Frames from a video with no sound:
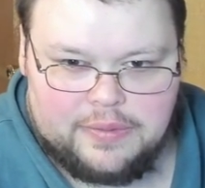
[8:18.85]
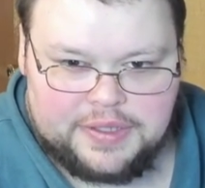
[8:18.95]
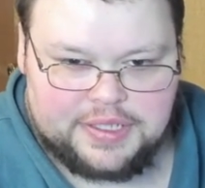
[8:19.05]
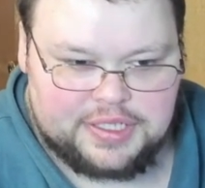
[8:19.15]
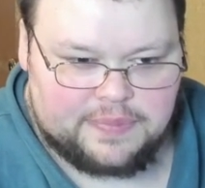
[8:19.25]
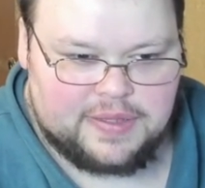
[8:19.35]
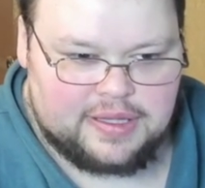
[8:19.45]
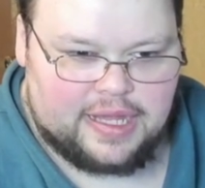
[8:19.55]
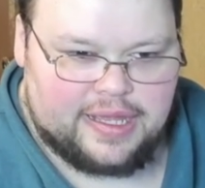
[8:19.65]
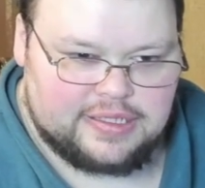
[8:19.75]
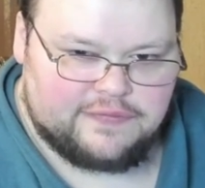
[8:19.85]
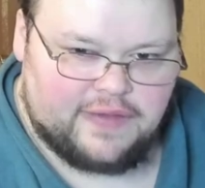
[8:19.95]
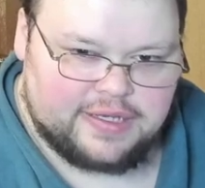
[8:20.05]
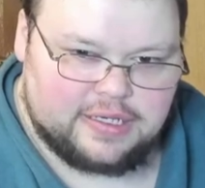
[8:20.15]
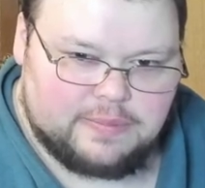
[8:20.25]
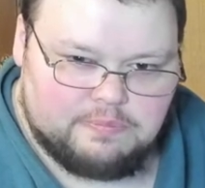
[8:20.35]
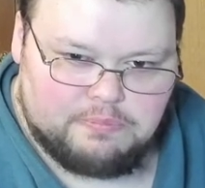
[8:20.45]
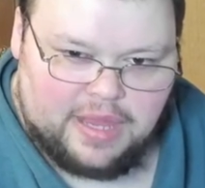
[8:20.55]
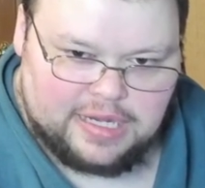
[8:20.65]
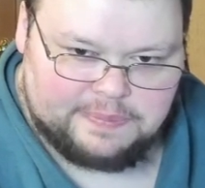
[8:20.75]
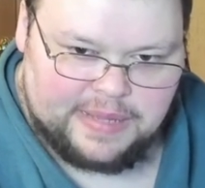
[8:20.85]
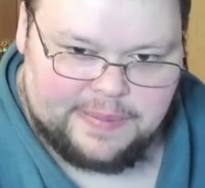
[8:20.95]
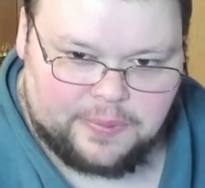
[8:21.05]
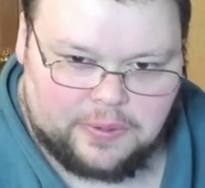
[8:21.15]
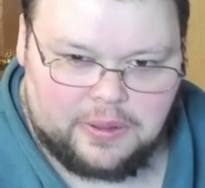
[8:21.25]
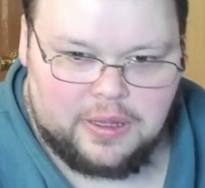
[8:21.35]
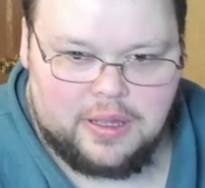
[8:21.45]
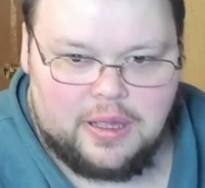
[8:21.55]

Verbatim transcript: This is something that has affected many people.